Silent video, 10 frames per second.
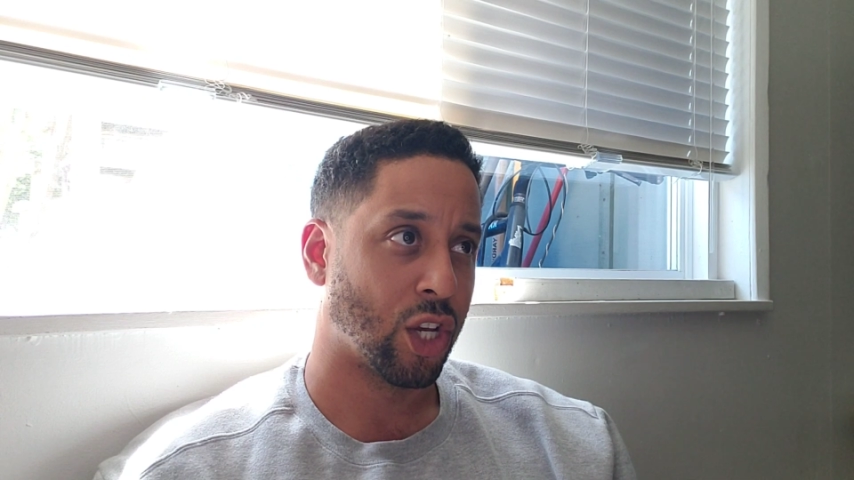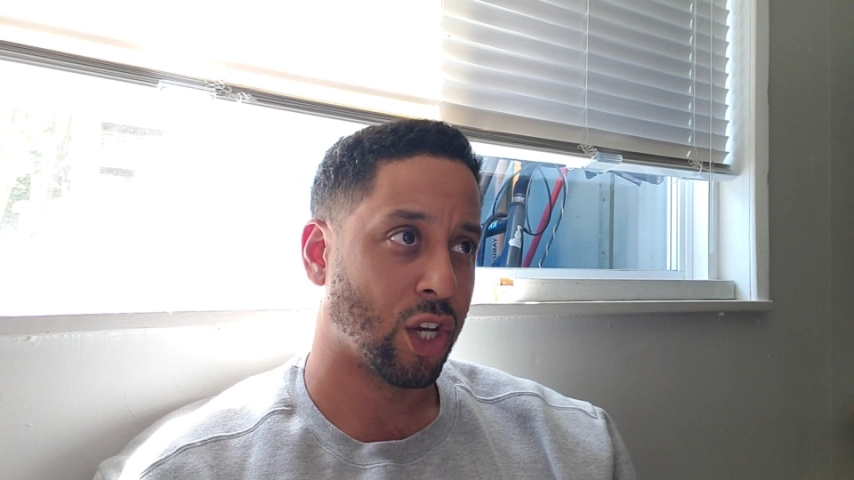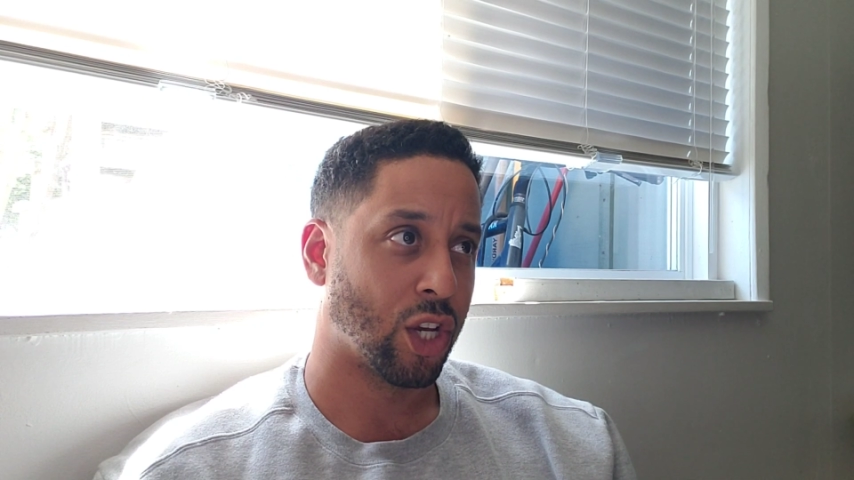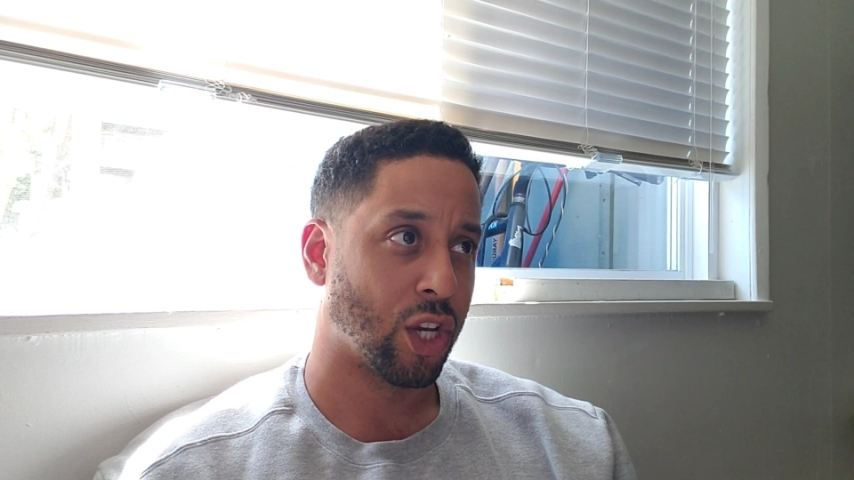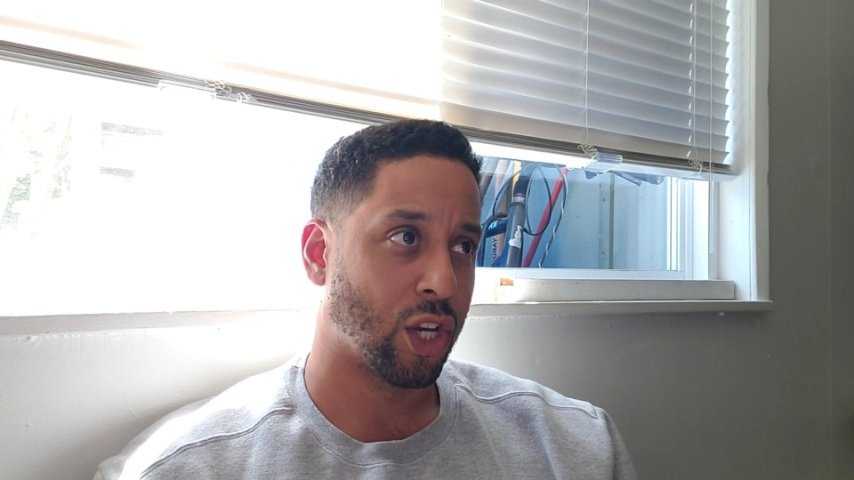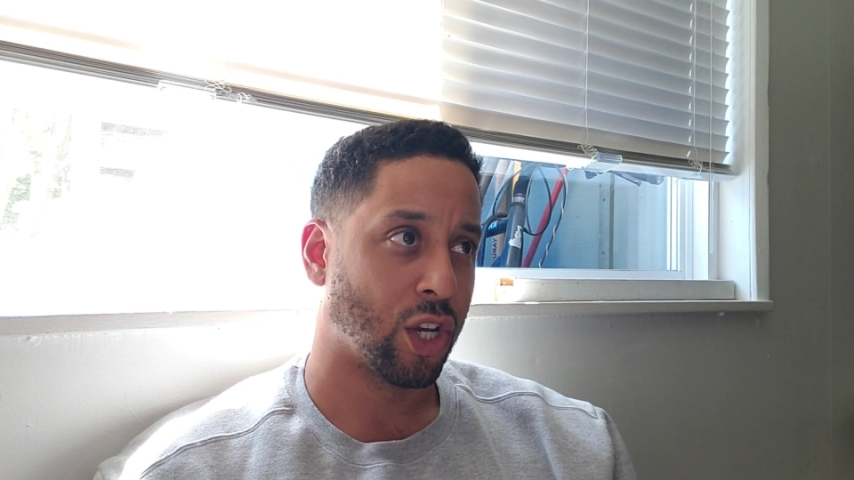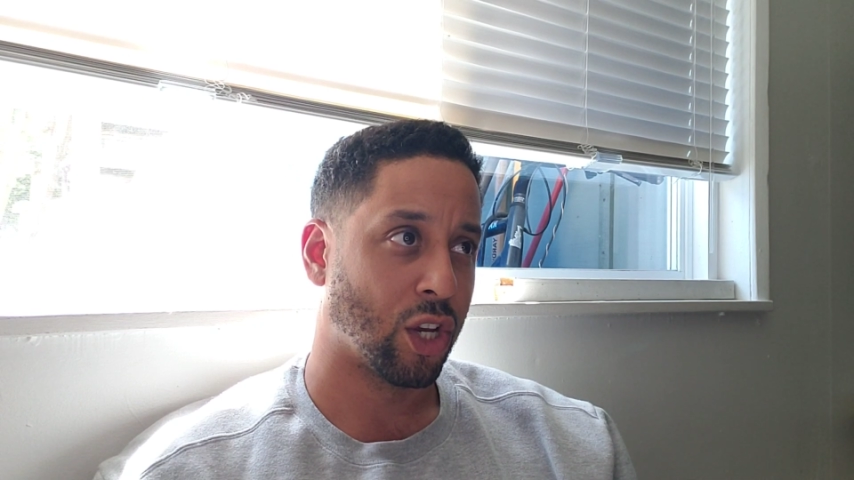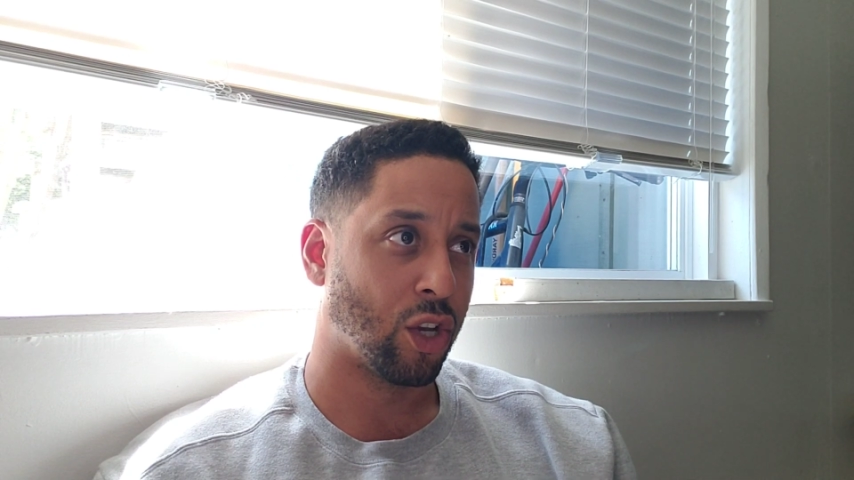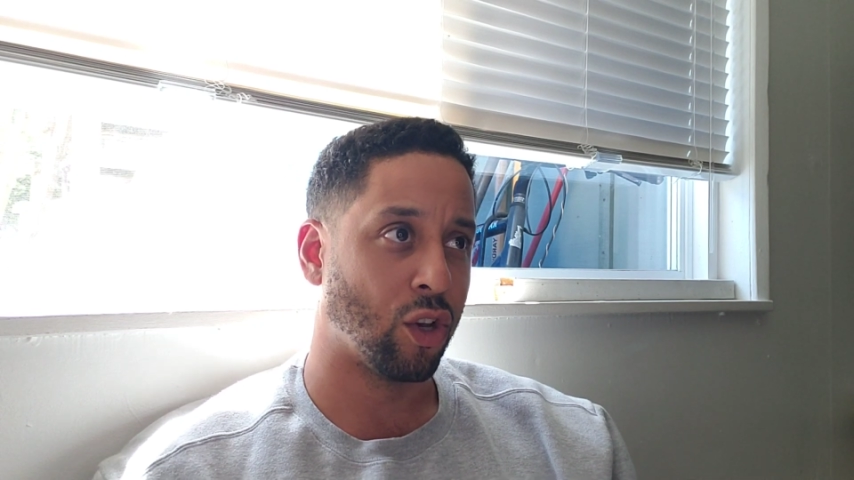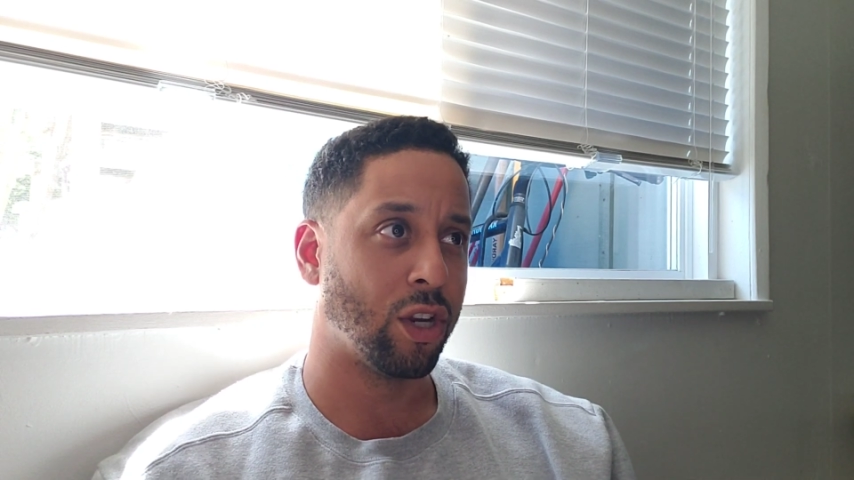good
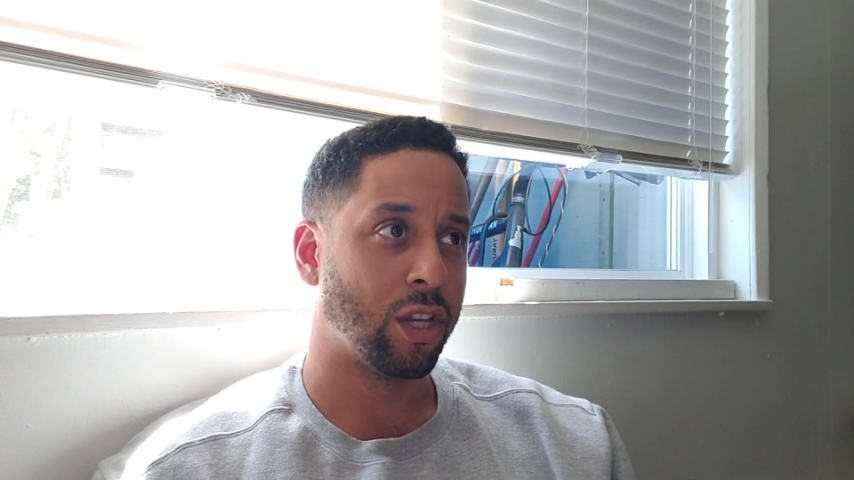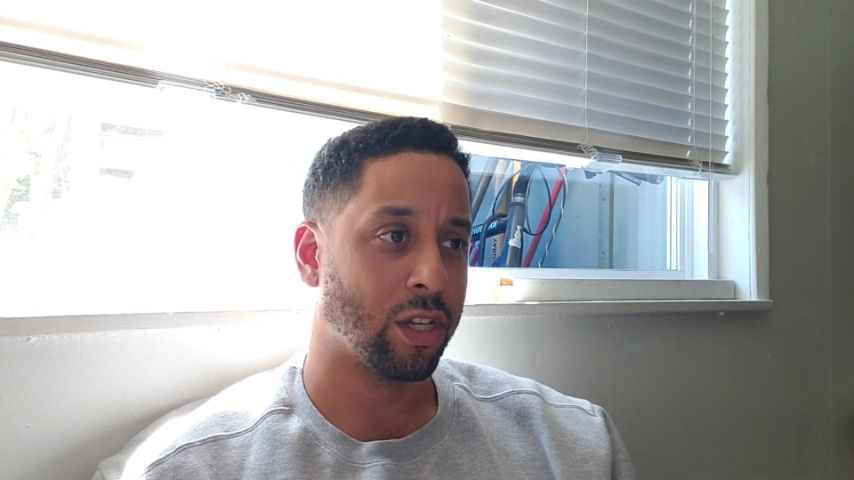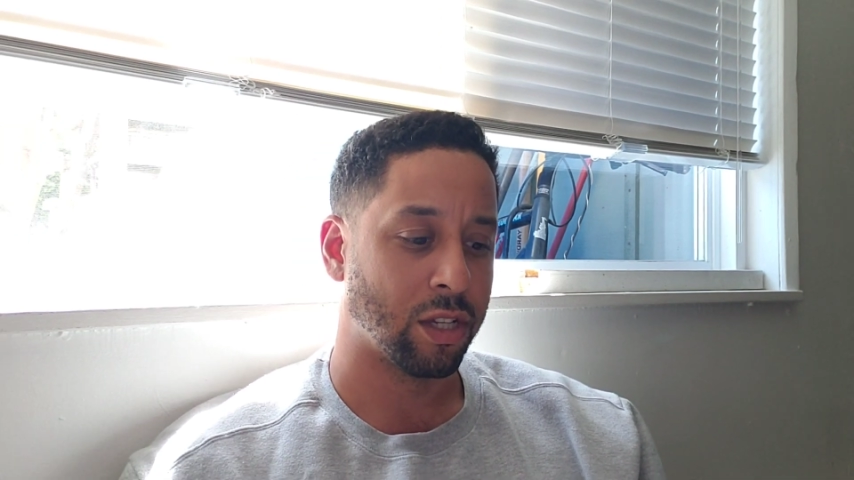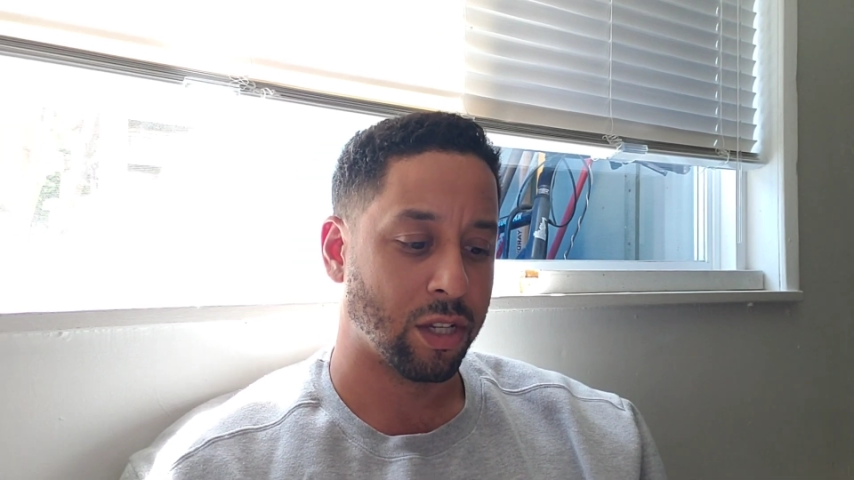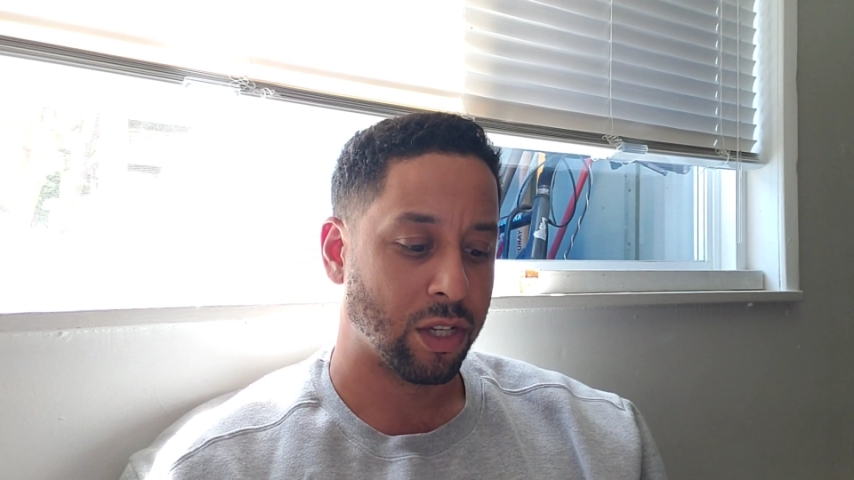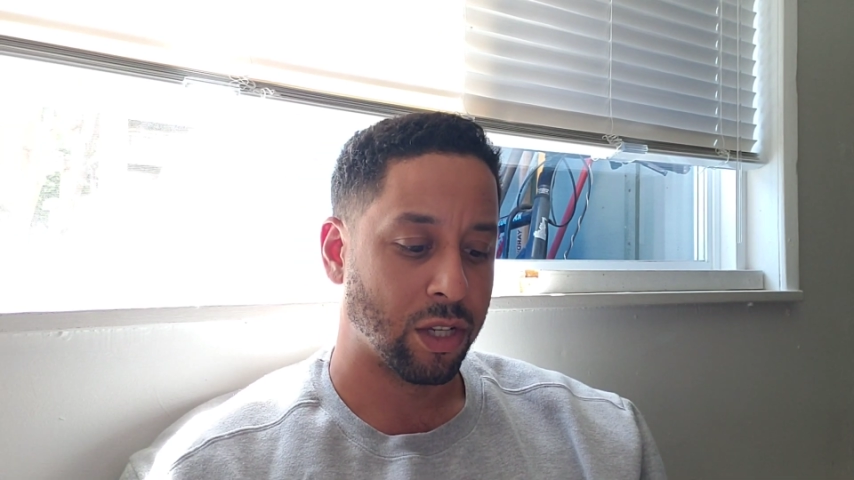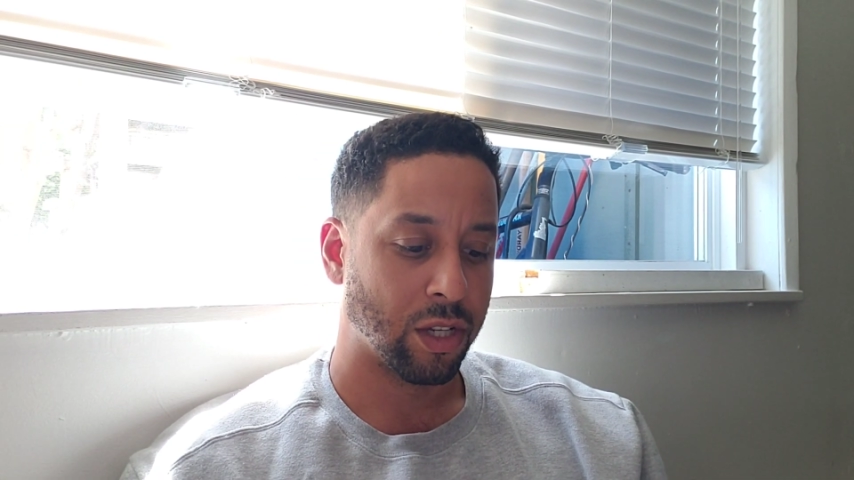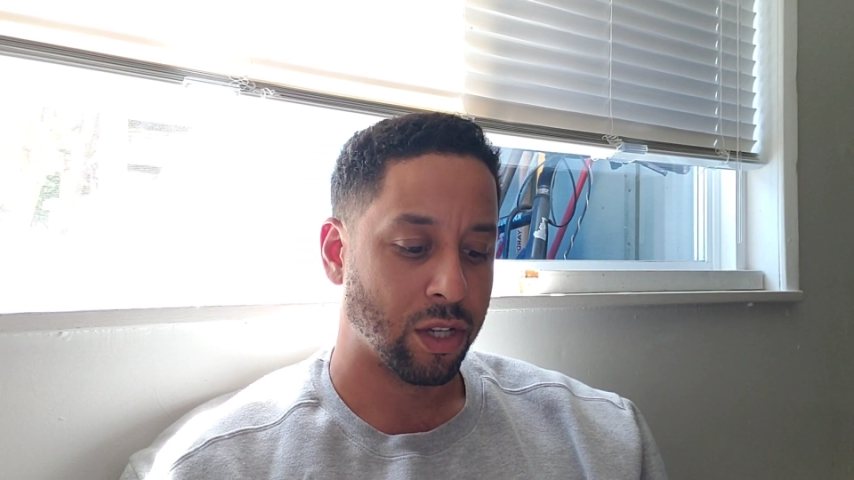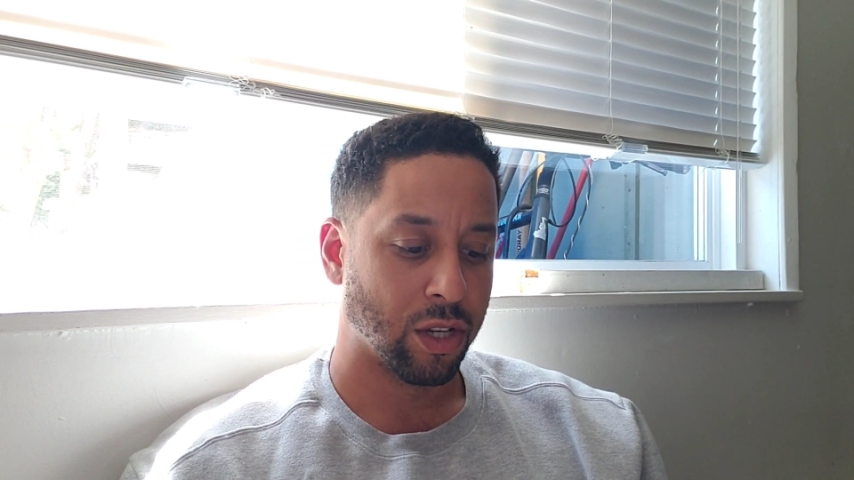doesn't